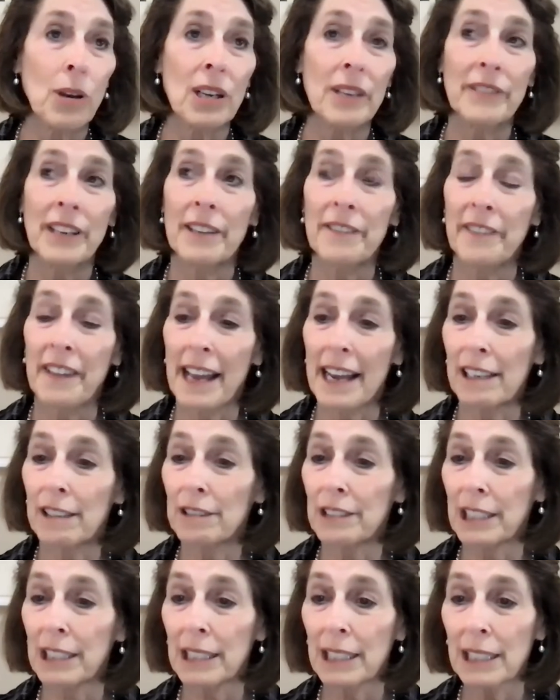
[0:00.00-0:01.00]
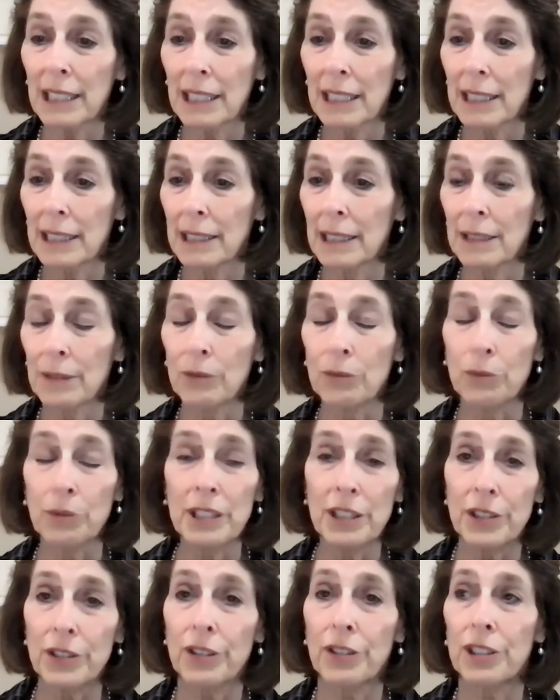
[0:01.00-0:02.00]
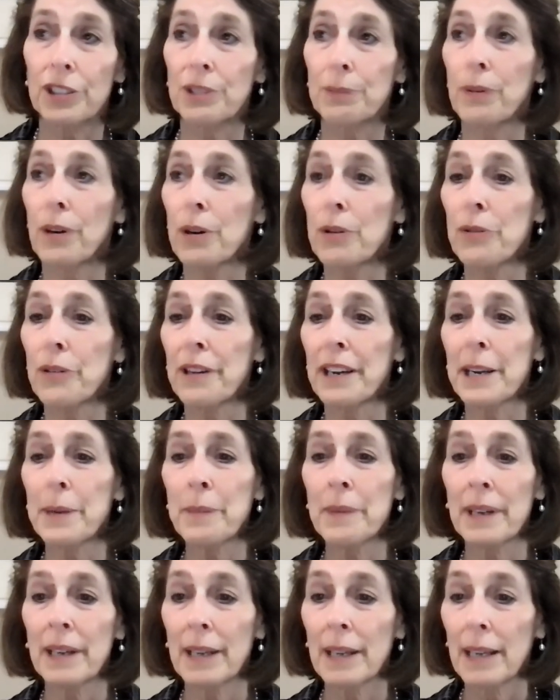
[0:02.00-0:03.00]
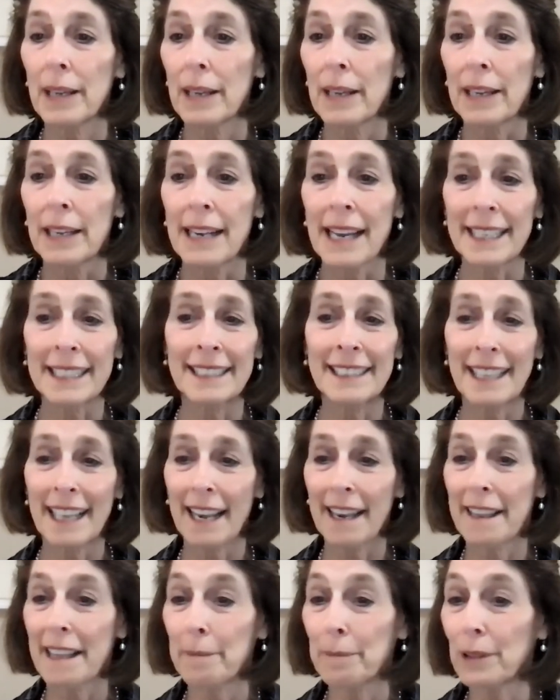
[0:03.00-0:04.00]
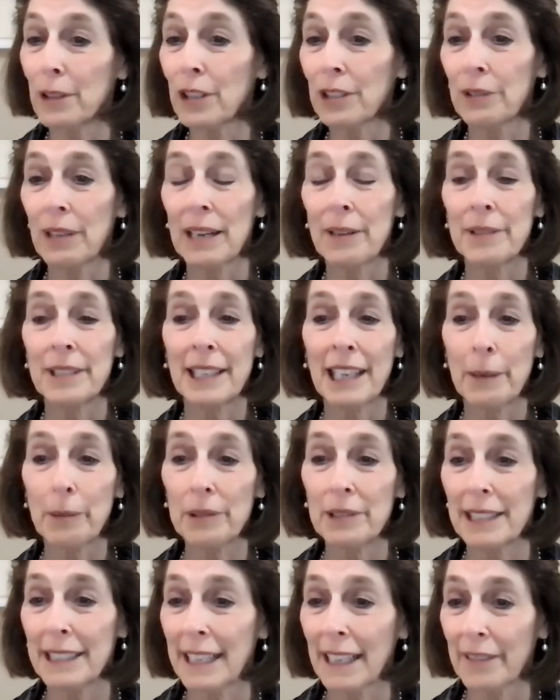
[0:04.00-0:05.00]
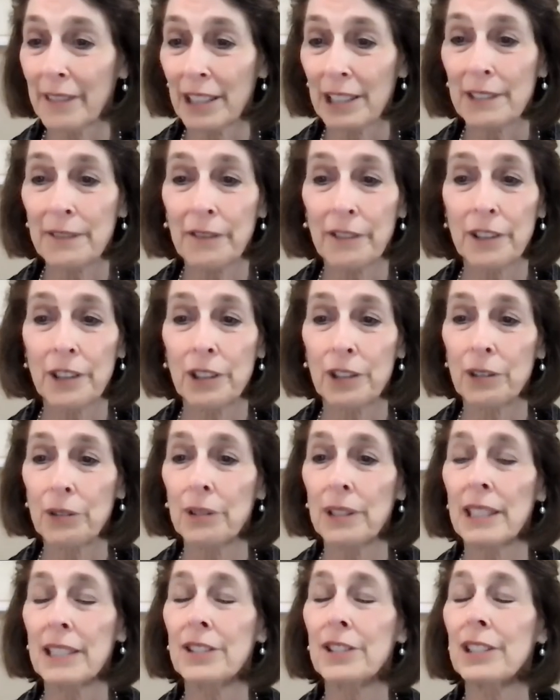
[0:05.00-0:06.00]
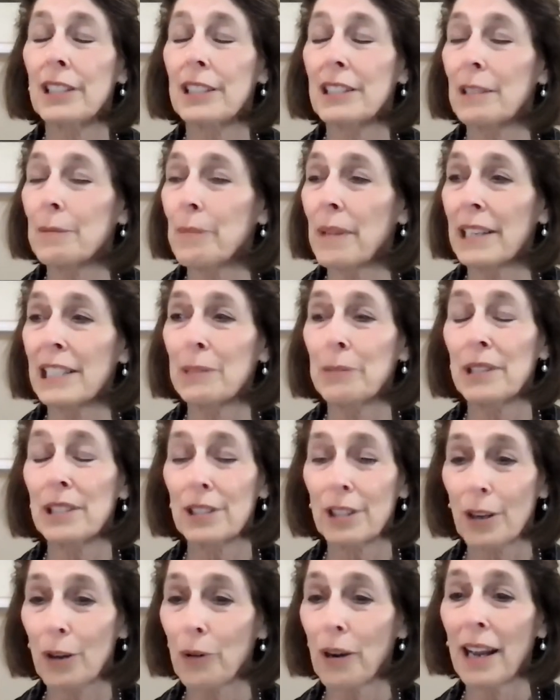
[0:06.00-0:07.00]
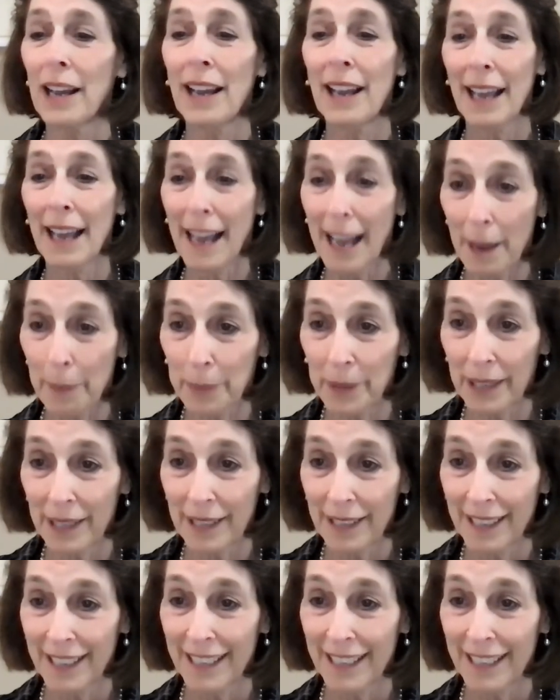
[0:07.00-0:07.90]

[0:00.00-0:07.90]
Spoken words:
of our faculty research program, and I can say to them, look, I was able to get this for you, it just makes me so happy.